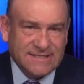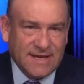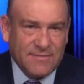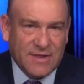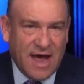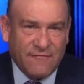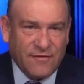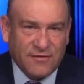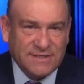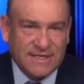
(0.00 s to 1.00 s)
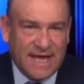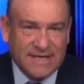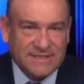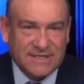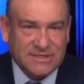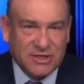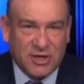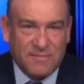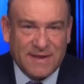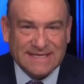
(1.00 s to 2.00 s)
some of the high frequency data suggests it
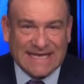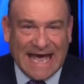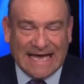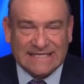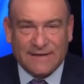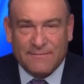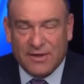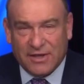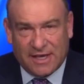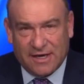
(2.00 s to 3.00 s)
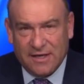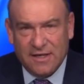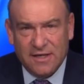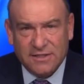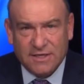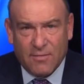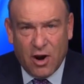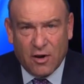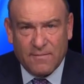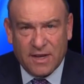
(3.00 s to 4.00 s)
could be as high as a million
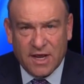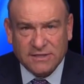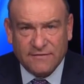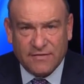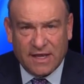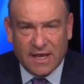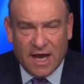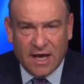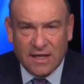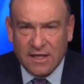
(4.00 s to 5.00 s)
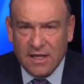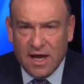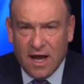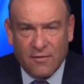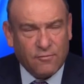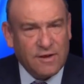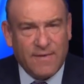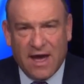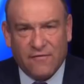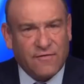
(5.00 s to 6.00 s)
tomorrow because of the uh, uh,
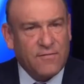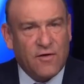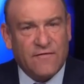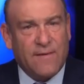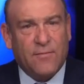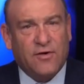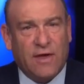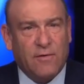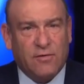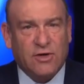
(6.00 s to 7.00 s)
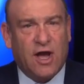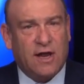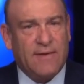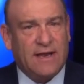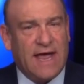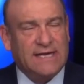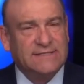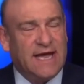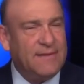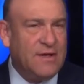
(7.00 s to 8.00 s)
rebound from November that we were talking about last
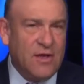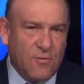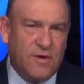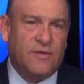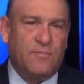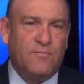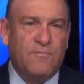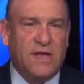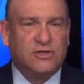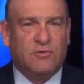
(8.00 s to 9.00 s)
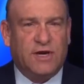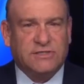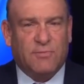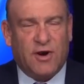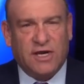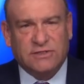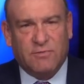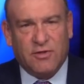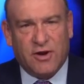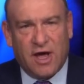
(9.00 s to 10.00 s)
time, with a major question mark as to
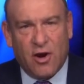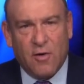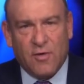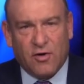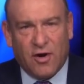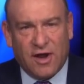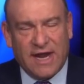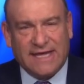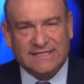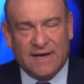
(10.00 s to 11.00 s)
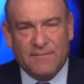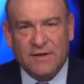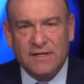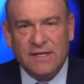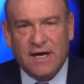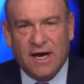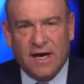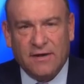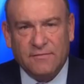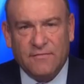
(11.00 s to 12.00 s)
whether or not Omicron ends up
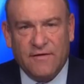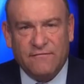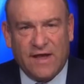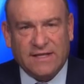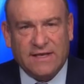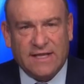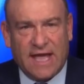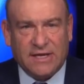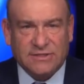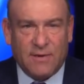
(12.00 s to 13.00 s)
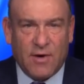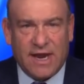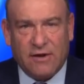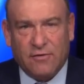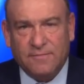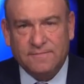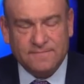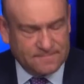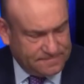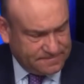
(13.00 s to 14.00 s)
uh, affecting the data somewhat, Andrew.
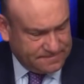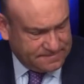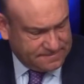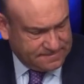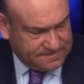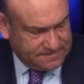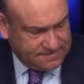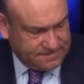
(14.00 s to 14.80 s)
Hey, Steve.